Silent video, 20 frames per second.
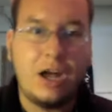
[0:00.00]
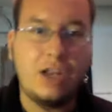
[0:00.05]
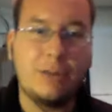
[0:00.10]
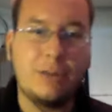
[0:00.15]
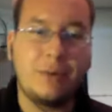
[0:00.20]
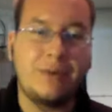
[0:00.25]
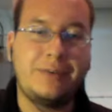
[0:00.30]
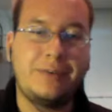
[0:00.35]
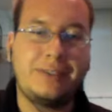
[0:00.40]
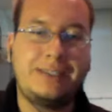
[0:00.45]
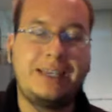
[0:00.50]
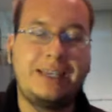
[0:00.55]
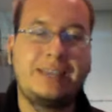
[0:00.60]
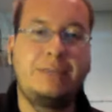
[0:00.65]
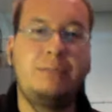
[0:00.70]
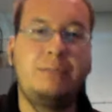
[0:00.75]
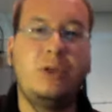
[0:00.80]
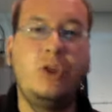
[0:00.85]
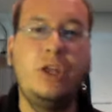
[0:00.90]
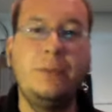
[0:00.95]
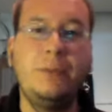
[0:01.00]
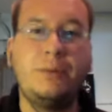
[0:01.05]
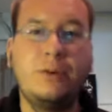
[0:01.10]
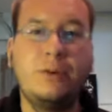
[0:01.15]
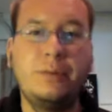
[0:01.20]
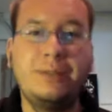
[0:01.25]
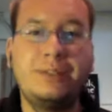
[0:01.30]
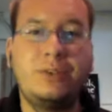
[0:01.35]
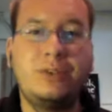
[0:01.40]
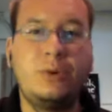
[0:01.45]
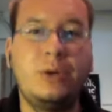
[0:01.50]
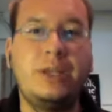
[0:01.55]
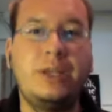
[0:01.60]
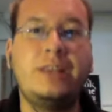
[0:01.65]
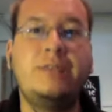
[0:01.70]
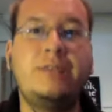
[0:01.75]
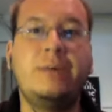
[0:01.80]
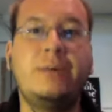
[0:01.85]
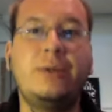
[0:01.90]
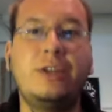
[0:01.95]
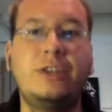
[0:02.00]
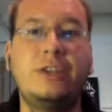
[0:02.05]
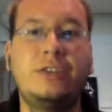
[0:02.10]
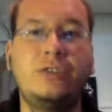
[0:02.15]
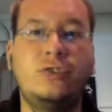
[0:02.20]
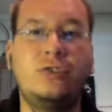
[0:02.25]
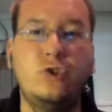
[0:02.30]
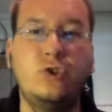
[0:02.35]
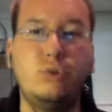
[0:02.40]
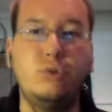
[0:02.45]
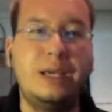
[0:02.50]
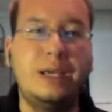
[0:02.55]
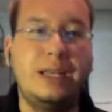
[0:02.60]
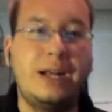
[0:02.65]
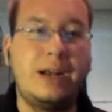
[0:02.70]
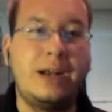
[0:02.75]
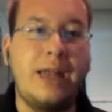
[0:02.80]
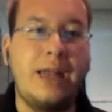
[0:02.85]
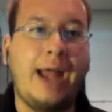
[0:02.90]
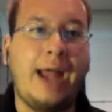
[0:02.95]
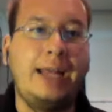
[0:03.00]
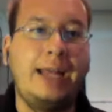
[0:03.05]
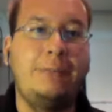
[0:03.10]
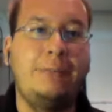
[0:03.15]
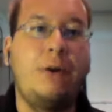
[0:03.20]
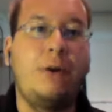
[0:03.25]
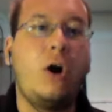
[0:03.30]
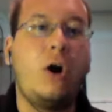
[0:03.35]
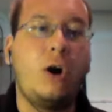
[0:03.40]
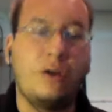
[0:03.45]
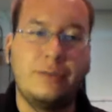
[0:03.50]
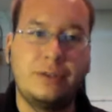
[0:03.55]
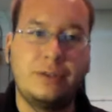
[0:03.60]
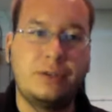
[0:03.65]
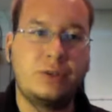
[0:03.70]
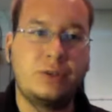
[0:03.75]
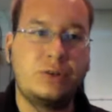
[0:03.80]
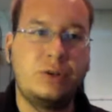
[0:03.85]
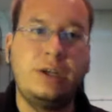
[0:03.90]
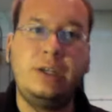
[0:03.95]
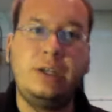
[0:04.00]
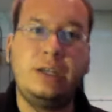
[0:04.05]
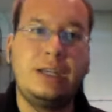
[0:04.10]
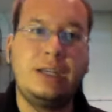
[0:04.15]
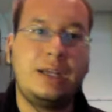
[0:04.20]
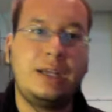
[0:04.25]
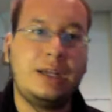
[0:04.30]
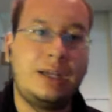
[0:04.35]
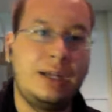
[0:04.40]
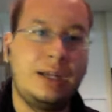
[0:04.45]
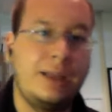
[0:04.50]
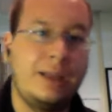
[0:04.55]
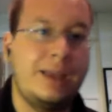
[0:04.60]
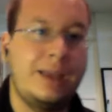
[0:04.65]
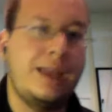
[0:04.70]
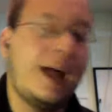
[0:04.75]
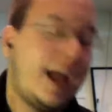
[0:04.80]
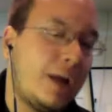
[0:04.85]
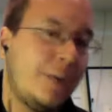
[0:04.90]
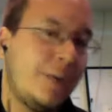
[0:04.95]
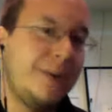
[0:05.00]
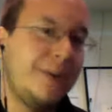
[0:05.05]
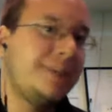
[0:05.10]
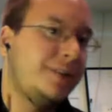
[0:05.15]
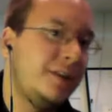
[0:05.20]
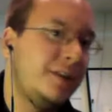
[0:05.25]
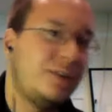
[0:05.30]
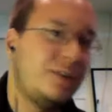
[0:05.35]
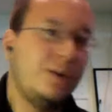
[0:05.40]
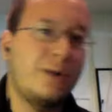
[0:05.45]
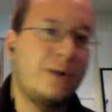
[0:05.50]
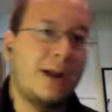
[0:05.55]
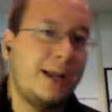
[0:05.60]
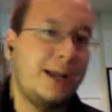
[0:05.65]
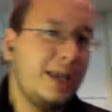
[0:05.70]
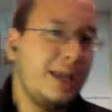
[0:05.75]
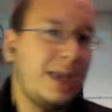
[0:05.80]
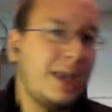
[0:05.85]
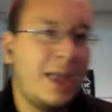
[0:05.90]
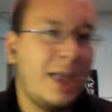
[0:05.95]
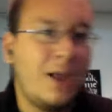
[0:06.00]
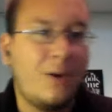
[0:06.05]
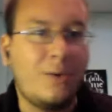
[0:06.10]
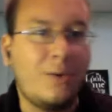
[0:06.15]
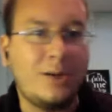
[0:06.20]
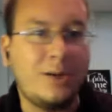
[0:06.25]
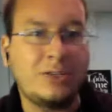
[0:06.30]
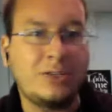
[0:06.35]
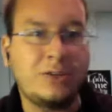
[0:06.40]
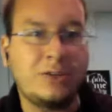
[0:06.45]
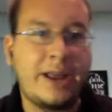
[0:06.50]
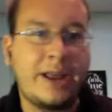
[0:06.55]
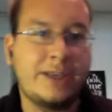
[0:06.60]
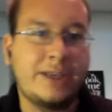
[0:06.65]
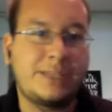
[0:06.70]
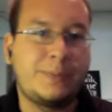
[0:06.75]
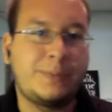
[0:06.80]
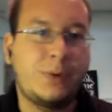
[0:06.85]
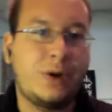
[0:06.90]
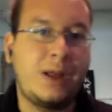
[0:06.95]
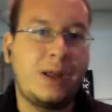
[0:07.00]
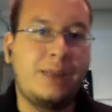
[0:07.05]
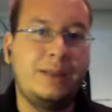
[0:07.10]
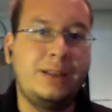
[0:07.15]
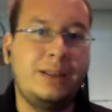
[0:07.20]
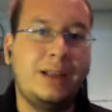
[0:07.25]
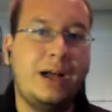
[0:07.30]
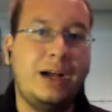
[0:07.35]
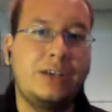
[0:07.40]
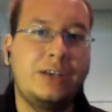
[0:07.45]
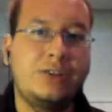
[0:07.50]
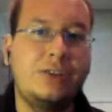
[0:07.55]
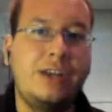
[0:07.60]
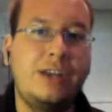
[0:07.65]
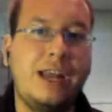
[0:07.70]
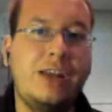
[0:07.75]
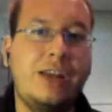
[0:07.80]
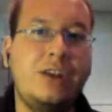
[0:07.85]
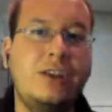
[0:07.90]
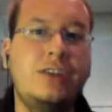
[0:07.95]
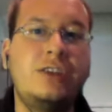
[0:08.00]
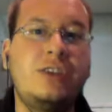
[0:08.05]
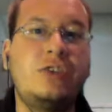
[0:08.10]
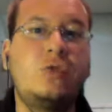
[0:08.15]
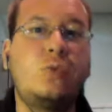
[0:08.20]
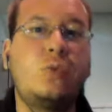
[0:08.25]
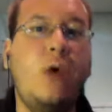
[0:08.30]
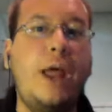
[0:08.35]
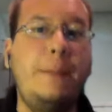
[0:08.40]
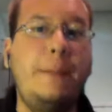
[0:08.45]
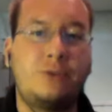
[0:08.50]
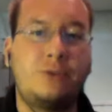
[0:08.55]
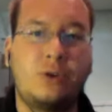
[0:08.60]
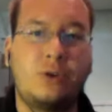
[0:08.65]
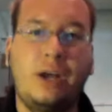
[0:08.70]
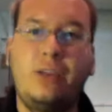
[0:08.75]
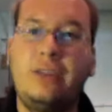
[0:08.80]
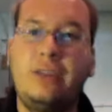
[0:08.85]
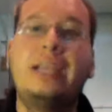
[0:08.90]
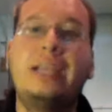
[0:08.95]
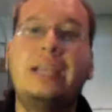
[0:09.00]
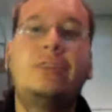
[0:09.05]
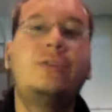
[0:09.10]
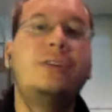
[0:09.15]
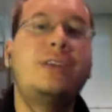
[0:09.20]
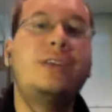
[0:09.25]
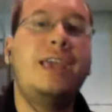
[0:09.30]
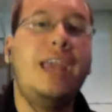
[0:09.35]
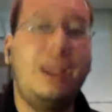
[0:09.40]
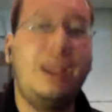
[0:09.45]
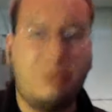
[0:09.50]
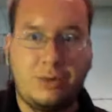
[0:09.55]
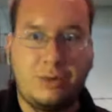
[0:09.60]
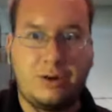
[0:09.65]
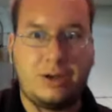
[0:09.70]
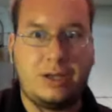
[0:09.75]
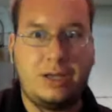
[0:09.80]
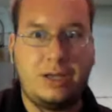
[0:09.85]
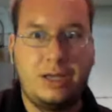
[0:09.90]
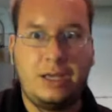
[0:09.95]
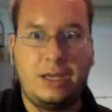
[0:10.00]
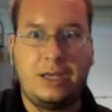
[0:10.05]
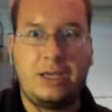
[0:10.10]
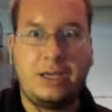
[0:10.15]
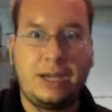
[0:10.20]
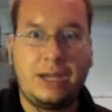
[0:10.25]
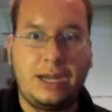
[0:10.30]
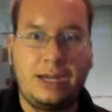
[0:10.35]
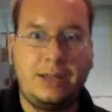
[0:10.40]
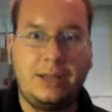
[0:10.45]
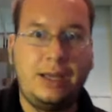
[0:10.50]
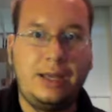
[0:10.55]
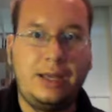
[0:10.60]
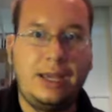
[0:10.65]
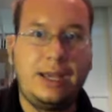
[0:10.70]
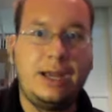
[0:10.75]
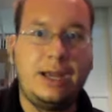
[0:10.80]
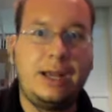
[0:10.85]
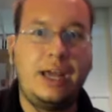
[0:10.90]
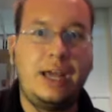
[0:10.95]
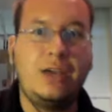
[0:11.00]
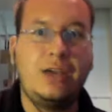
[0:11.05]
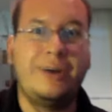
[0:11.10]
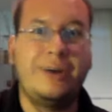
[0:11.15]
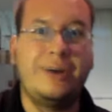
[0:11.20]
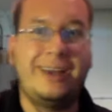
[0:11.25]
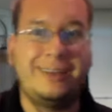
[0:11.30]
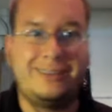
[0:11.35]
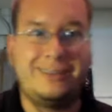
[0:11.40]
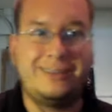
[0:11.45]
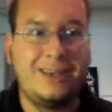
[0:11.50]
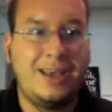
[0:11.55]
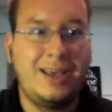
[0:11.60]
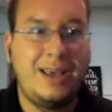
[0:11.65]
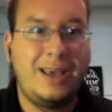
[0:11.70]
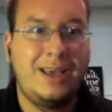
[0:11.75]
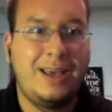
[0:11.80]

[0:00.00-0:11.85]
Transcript: A number of accessibility improvements, including the ability to zoom in on any part of the screen, kind of like iOS does already. Widgets are now supported on the lock screen, and you can swipe directly into the camera, kind of like on iOS.